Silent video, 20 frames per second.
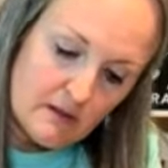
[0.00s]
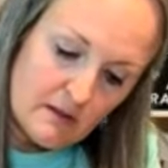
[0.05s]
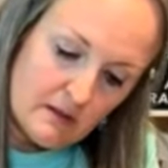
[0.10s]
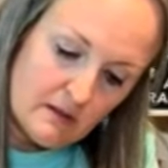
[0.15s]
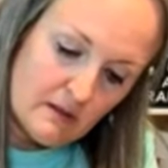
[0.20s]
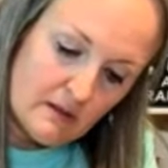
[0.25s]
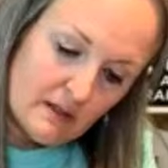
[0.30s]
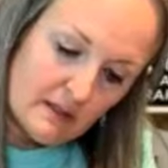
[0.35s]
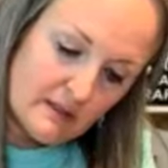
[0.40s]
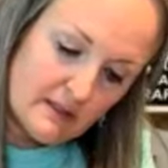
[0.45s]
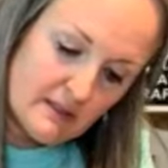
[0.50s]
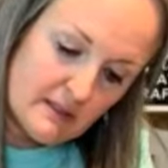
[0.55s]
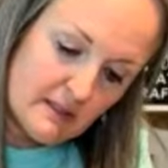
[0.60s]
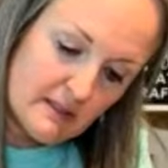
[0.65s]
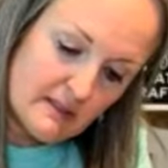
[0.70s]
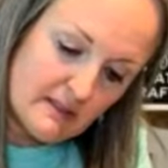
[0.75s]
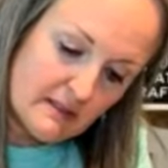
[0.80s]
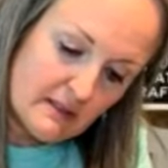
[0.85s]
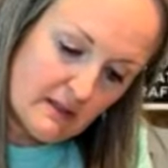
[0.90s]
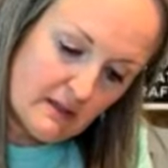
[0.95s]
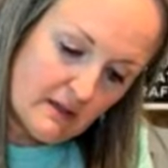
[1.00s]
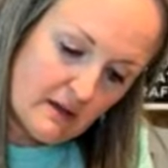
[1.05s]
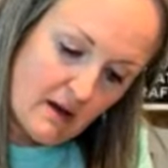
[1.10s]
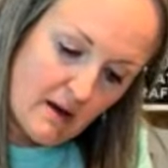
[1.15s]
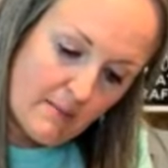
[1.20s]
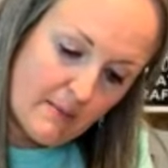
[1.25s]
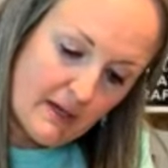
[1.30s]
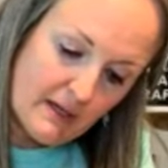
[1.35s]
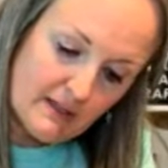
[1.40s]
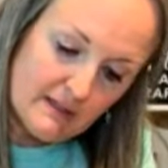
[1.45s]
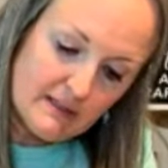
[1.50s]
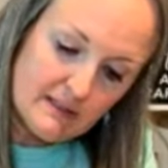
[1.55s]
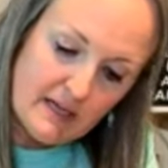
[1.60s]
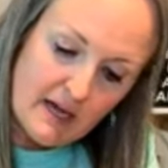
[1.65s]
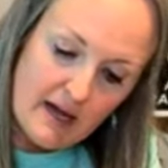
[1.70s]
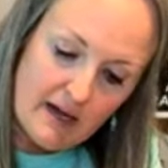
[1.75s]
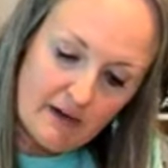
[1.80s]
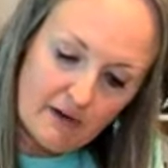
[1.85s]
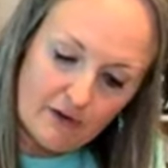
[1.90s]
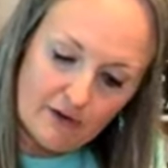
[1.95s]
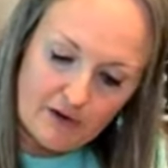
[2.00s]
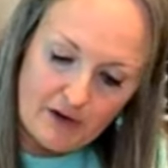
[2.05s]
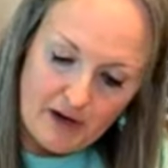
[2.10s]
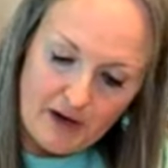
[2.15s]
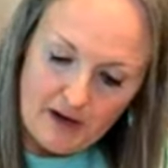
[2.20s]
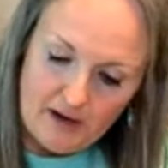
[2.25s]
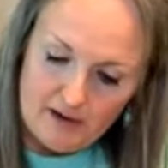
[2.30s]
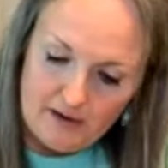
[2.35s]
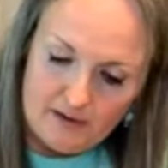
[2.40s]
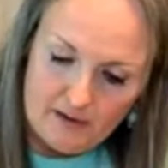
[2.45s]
That's this coming Saturday.